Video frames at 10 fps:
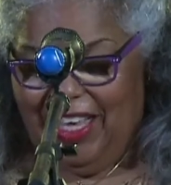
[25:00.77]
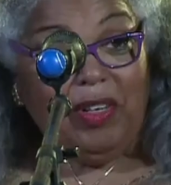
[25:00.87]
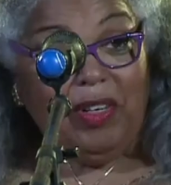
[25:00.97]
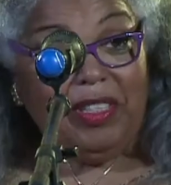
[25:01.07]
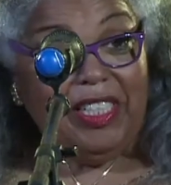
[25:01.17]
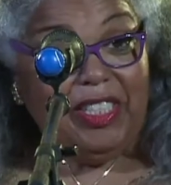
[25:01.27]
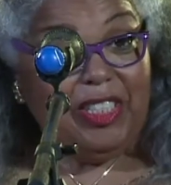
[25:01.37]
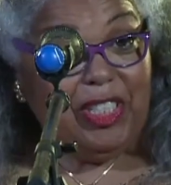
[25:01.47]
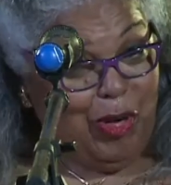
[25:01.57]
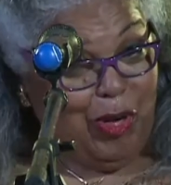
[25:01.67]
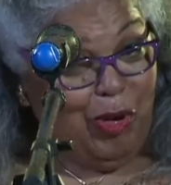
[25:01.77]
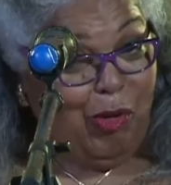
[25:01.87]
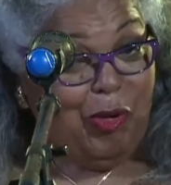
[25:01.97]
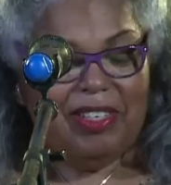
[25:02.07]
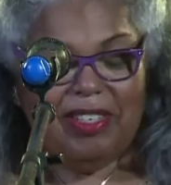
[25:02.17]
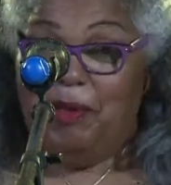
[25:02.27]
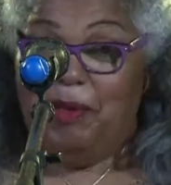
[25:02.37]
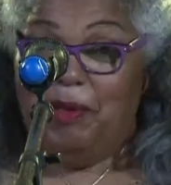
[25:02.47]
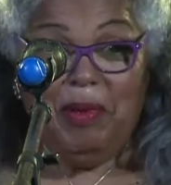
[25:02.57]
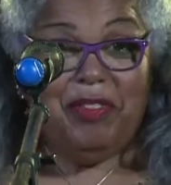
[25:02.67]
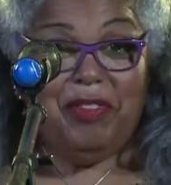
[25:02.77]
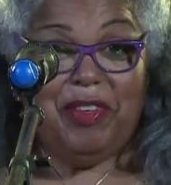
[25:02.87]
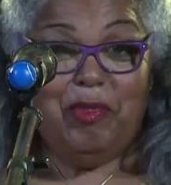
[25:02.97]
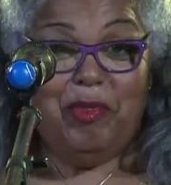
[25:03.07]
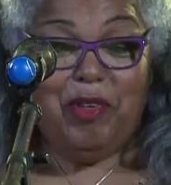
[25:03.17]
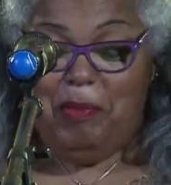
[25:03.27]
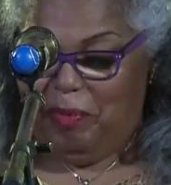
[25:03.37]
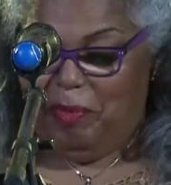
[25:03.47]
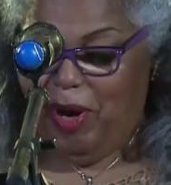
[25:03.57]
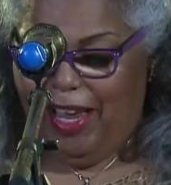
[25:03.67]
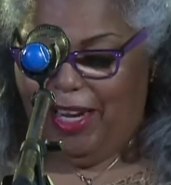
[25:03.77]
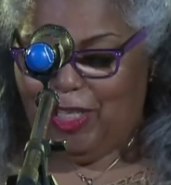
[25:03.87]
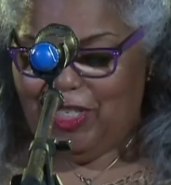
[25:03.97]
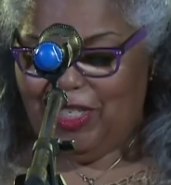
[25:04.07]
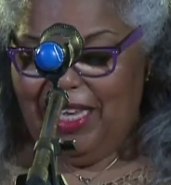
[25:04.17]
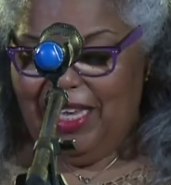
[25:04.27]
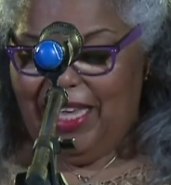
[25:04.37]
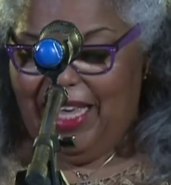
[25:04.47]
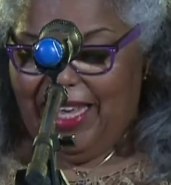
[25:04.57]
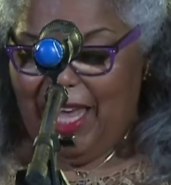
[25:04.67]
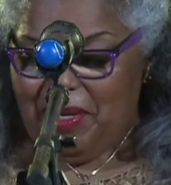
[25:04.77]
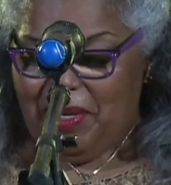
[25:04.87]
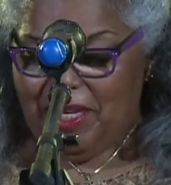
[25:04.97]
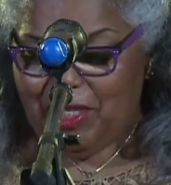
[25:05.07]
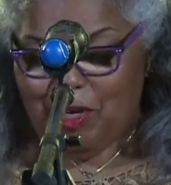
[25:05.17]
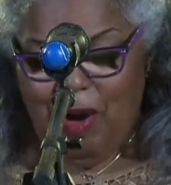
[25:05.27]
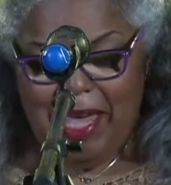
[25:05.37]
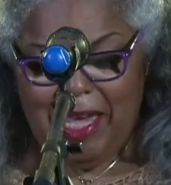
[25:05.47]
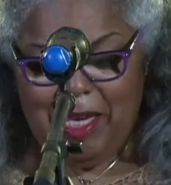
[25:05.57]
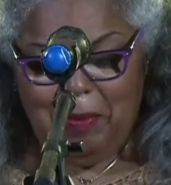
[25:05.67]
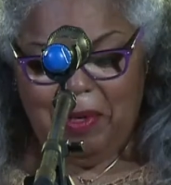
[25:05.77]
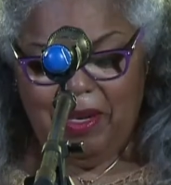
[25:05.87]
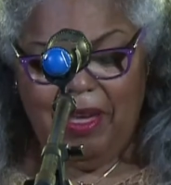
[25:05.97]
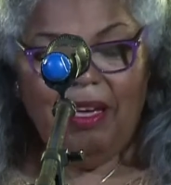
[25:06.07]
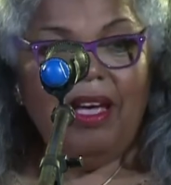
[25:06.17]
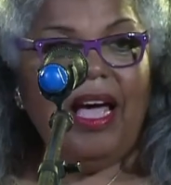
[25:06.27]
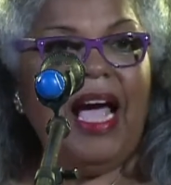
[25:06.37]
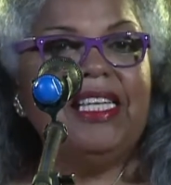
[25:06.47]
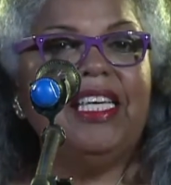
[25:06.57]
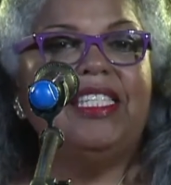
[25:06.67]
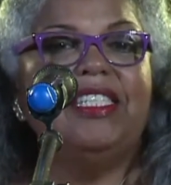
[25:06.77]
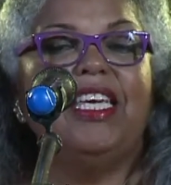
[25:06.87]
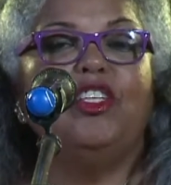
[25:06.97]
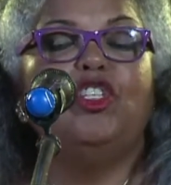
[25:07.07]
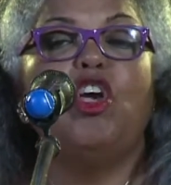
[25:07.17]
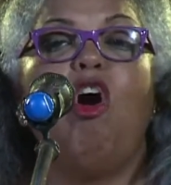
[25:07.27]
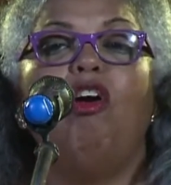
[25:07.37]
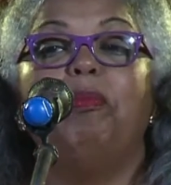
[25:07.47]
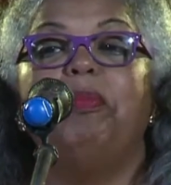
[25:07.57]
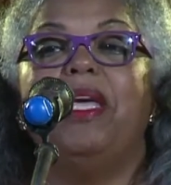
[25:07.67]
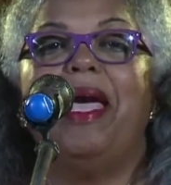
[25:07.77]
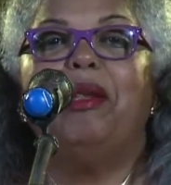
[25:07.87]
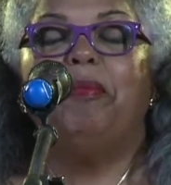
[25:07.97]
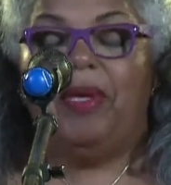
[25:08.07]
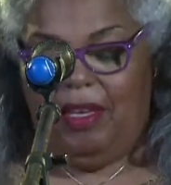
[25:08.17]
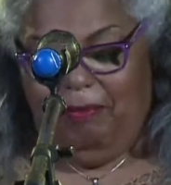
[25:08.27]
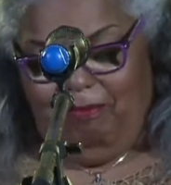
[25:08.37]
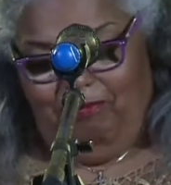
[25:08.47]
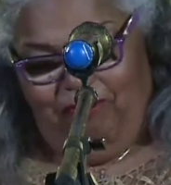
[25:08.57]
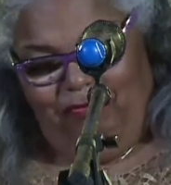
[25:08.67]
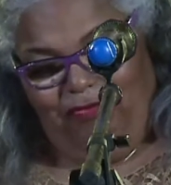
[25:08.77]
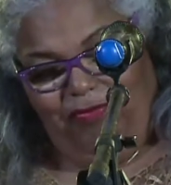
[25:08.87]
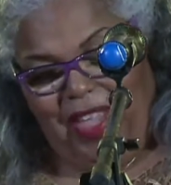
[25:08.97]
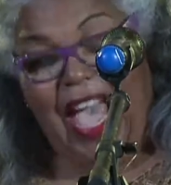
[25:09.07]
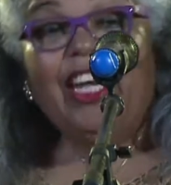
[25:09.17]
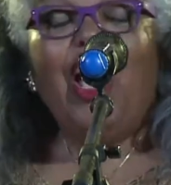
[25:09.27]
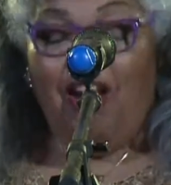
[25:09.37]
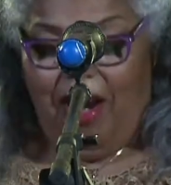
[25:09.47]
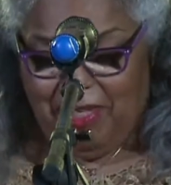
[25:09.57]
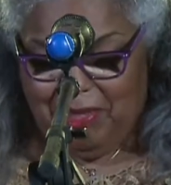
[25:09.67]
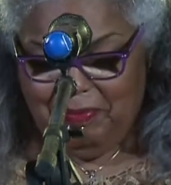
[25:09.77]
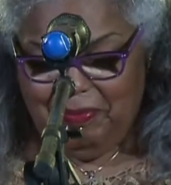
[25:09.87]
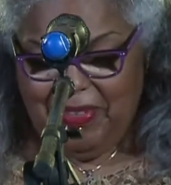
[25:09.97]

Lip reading: according to the note, and it must have come from the branch, can be described as a St. John BLP. at heart,